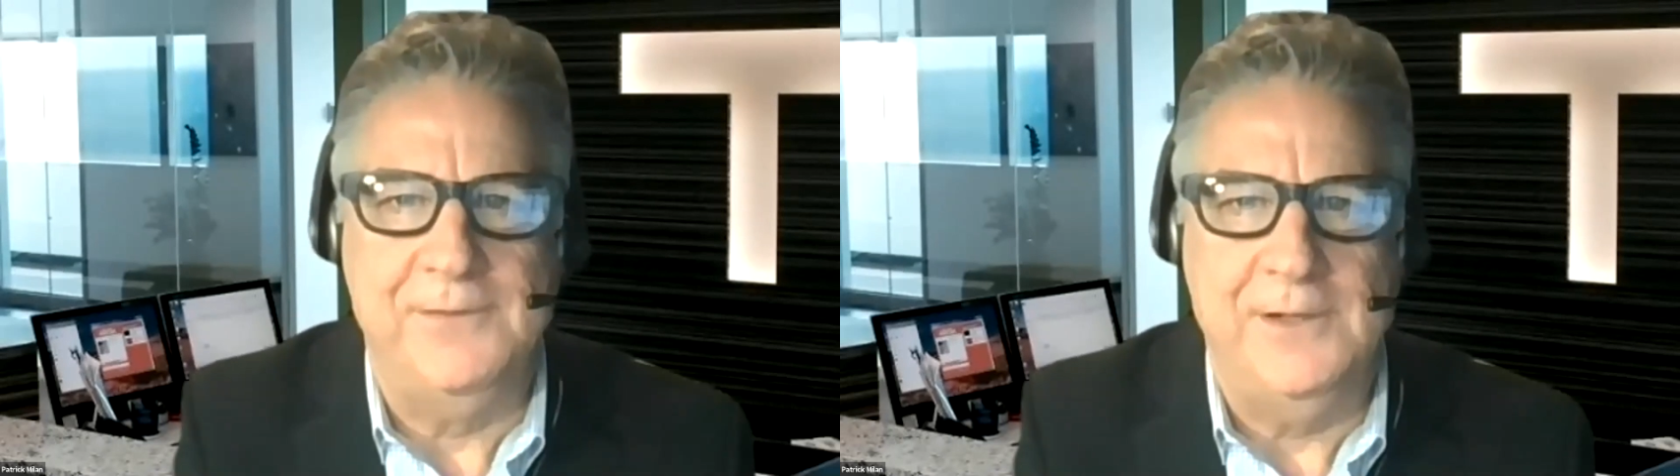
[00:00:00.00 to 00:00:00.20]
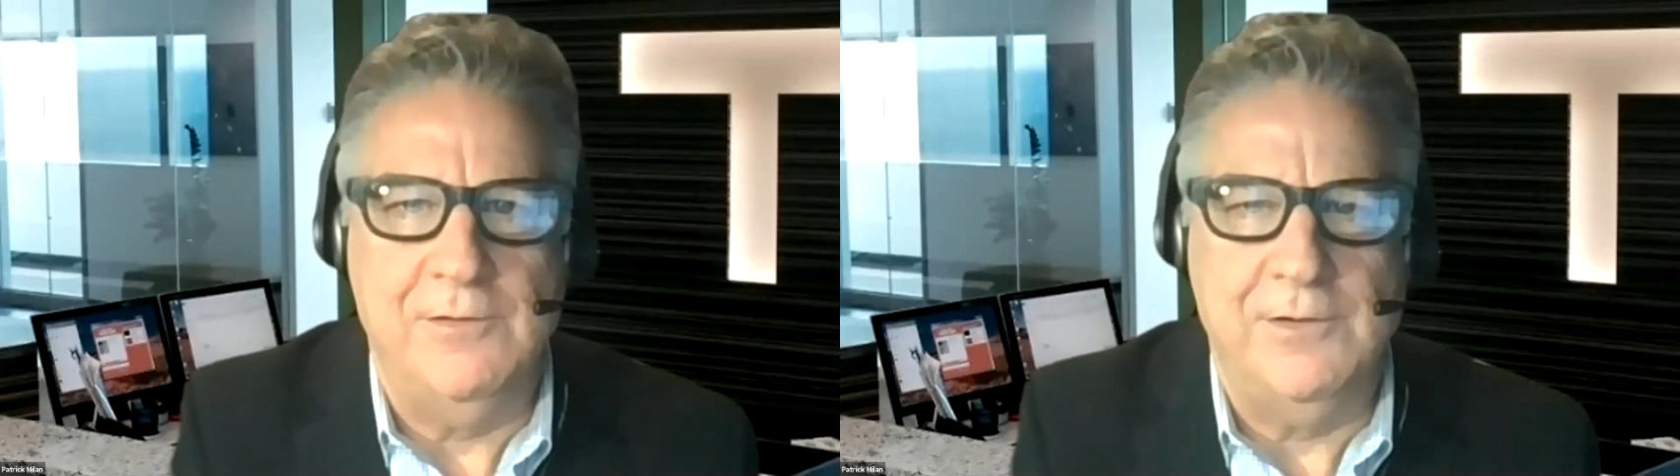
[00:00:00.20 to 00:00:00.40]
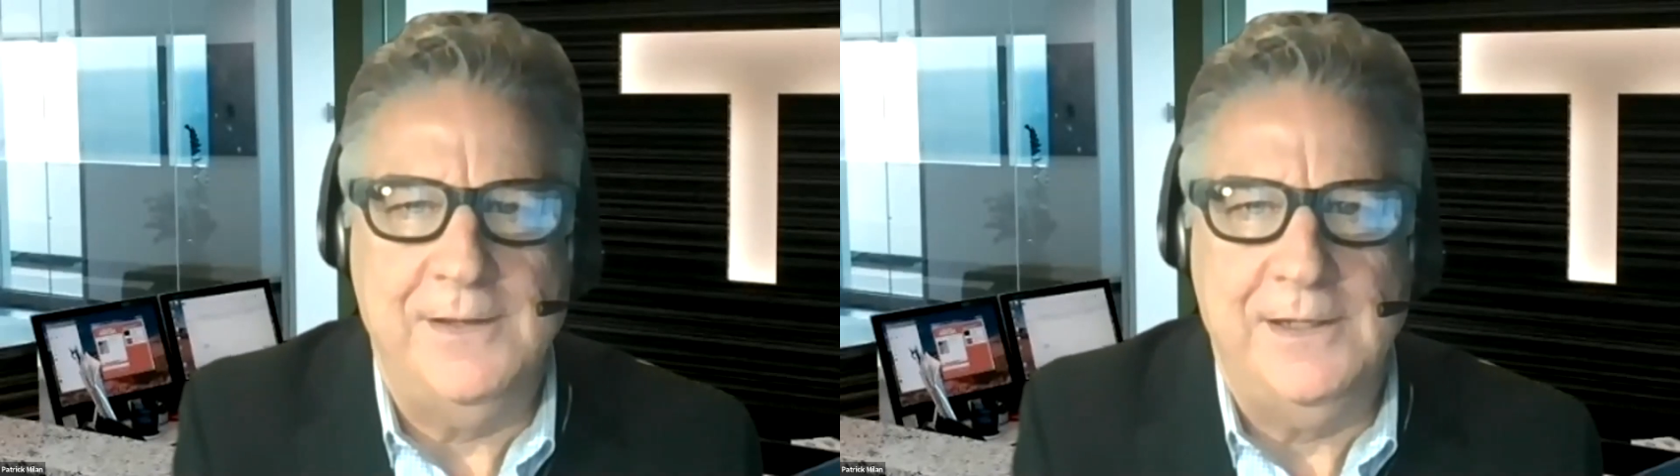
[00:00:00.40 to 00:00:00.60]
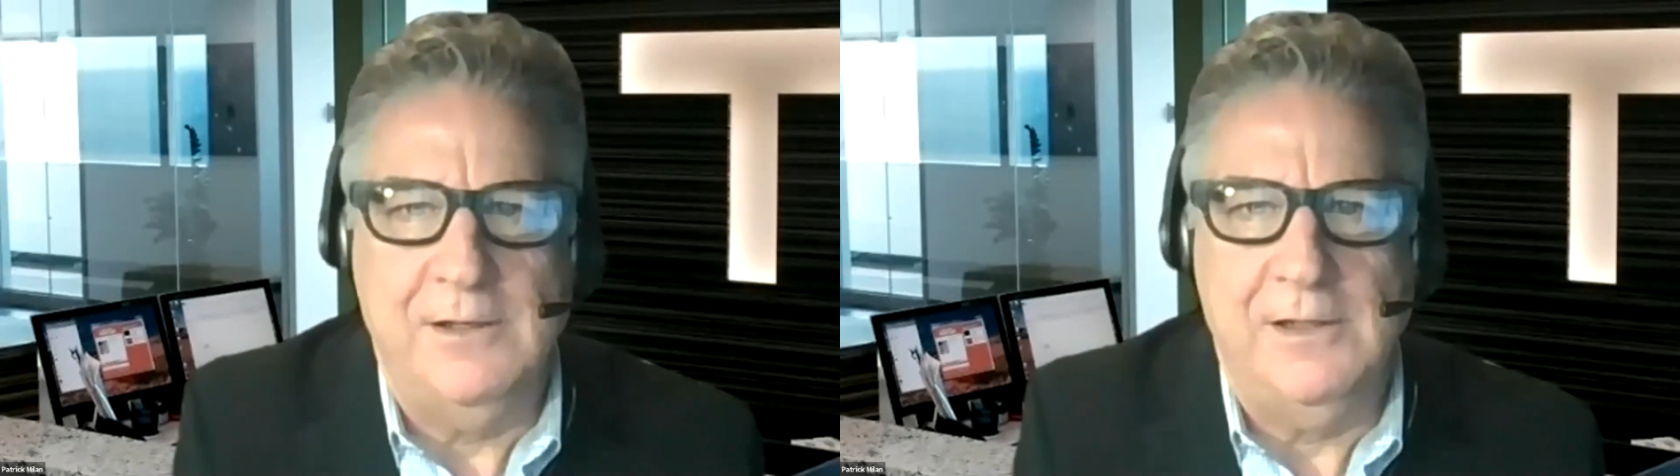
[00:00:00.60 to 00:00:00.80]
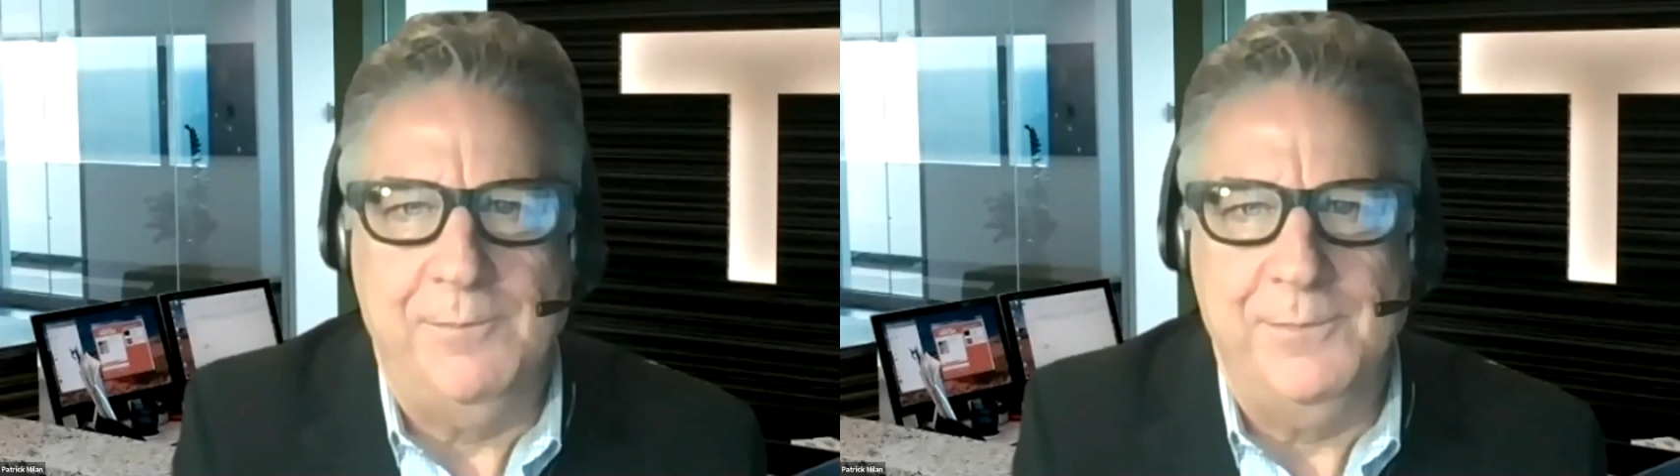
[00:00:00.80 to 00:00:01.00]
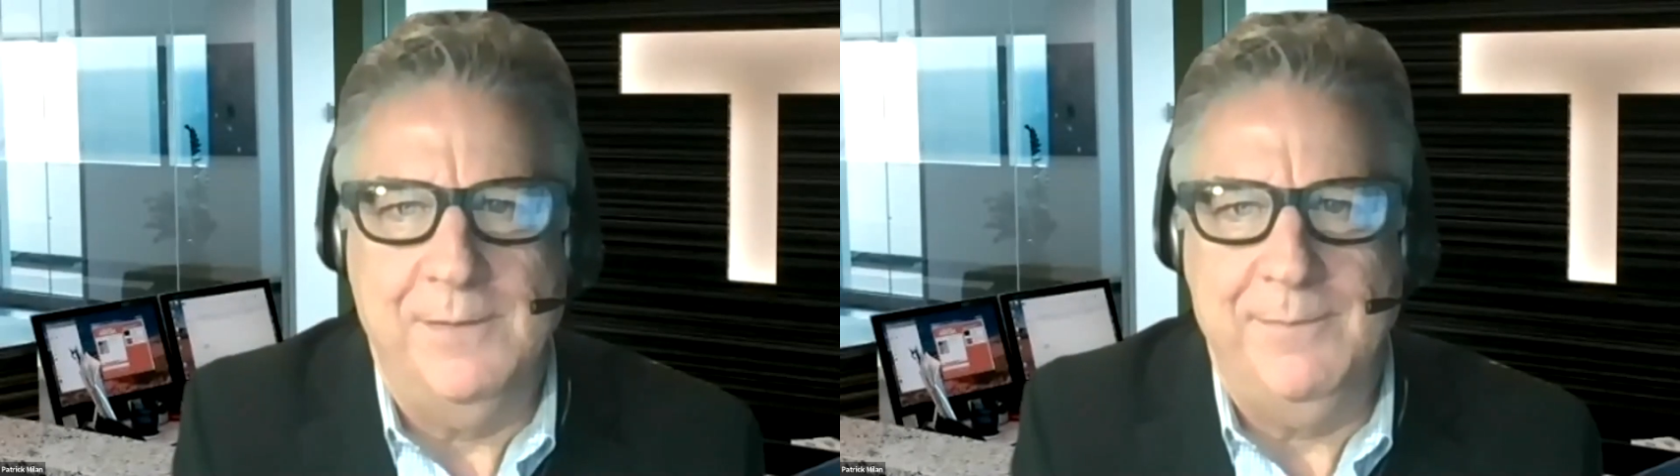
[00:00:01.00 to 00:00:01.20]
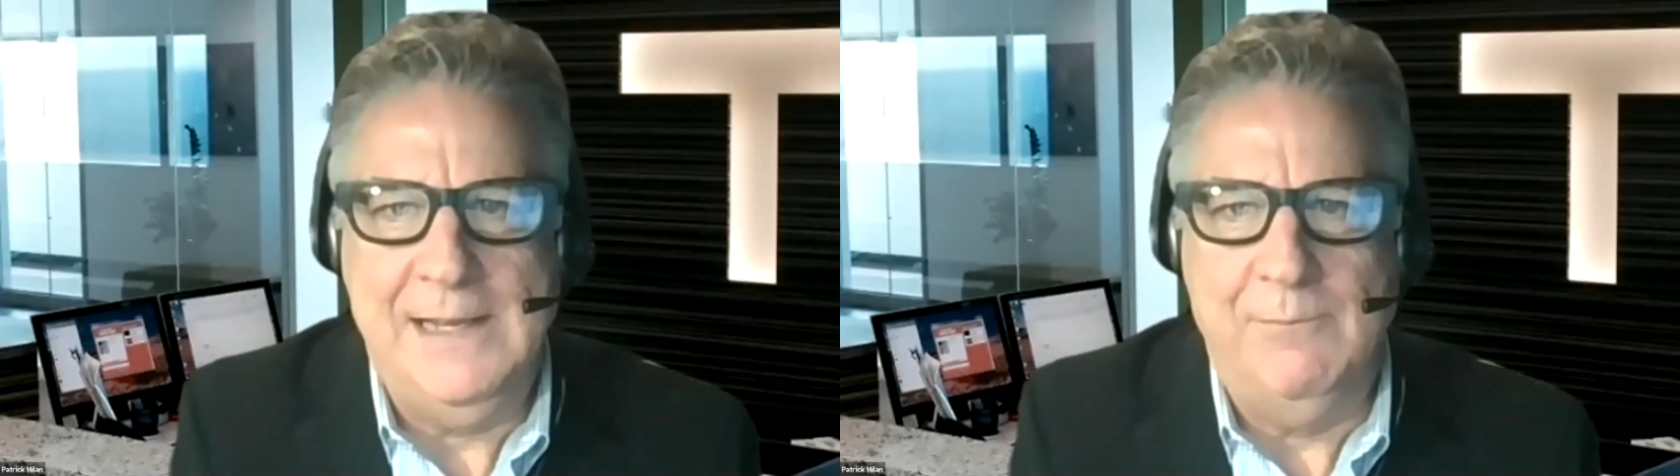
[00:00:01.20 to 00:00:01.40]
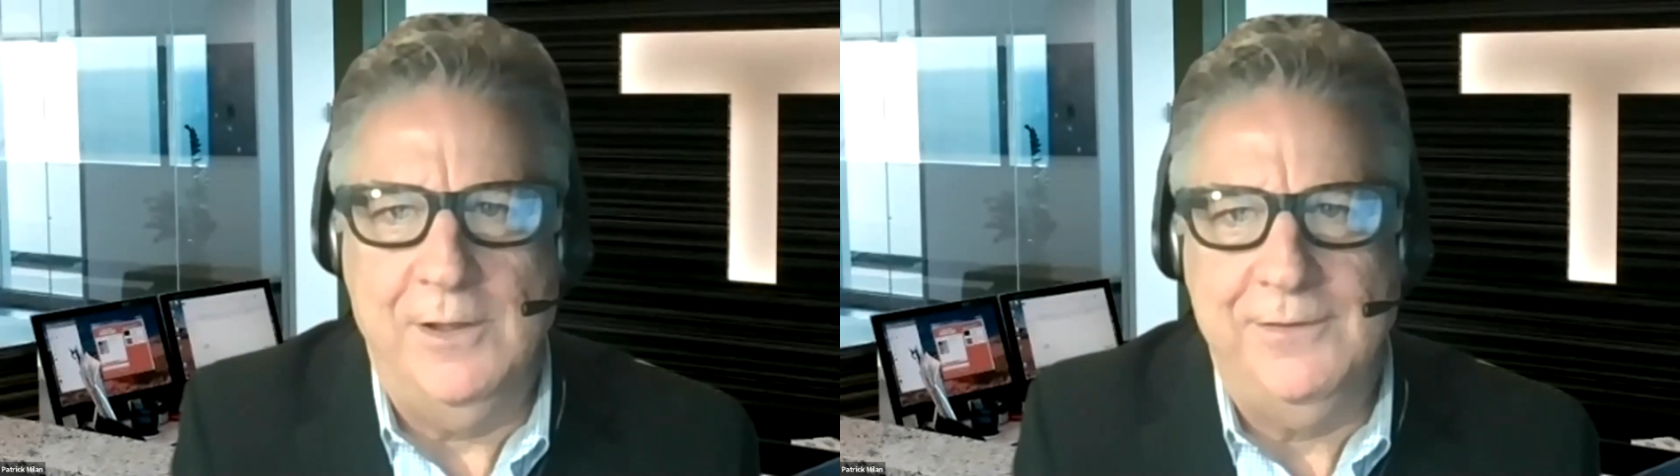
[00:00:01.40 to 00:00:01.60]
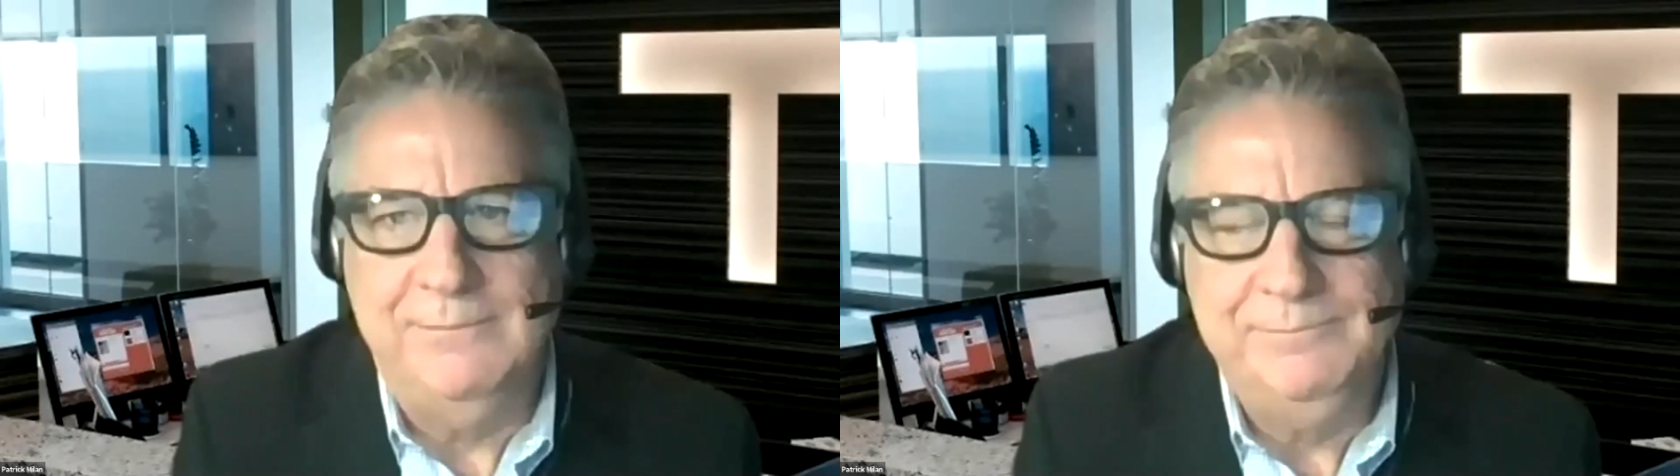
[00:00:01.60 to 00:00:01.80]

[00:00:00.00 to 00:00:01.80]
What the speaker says: video to think it'll help the bandwidth.